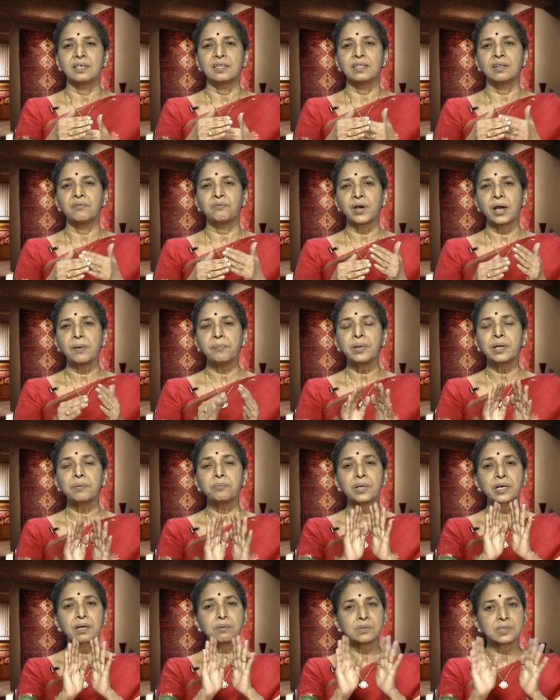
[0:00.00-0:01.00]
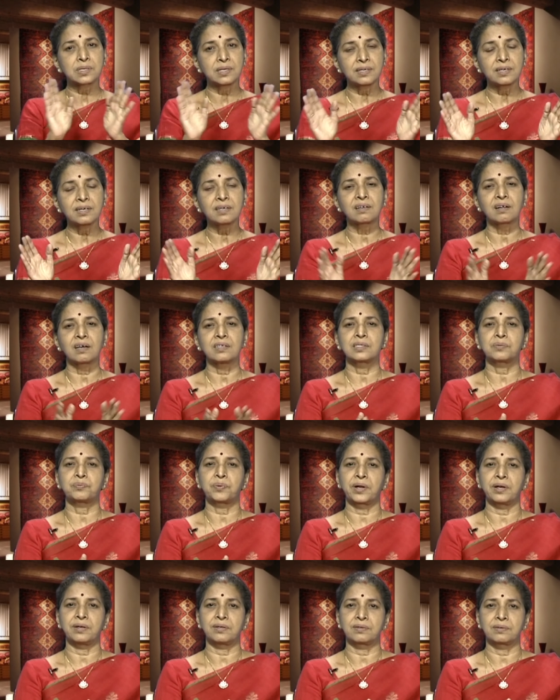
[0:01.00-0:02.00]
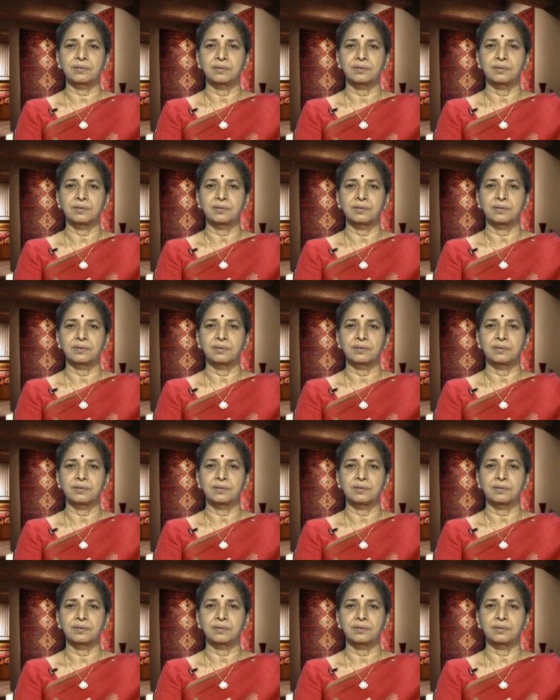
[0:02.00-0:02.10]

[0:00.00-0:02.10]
the fabric becomes little transparent.